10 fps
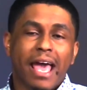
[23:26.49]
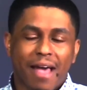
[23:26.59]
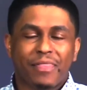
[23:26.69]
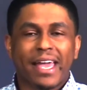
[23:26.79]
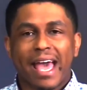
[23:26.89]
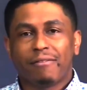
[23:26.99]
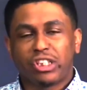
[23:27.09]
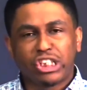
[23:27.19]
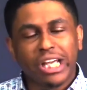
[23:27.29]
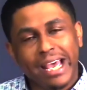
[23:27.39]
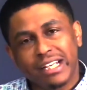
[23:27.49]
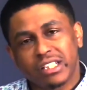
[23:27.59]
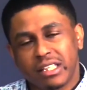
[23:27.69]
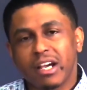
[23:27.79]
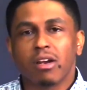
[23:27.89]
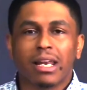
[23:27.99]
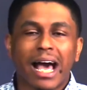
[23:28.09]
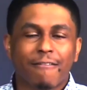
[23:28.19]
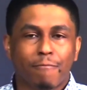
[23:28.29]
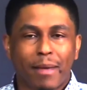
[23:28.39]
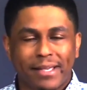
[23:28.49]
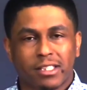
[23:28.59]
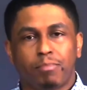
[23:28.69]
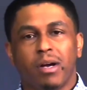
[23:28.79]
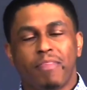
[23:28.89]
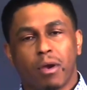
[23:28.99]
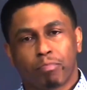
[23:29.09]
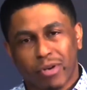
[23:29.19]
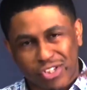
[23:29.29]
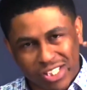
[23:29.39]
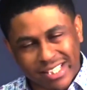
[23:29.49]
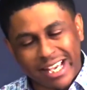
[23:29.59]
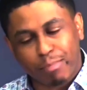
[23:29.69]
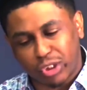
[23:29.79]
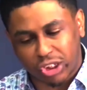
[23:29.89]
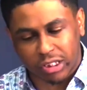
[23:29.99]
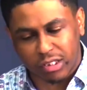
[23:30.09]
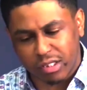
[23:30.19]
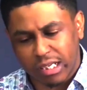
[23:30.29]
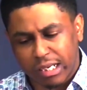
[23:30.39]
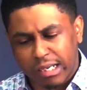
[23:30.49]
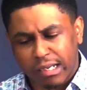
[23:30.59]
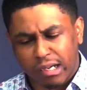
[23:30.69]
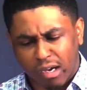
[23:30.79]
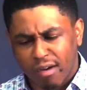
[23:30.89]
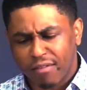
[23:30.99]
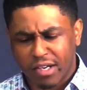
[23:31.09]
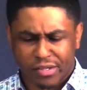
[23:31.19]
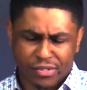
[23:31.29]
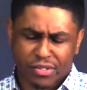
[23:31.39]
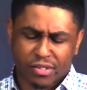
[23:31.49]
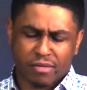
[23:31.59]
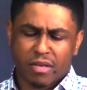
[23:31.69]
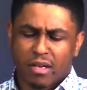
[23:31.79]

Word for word: and they have changed their life based upon their perception of us.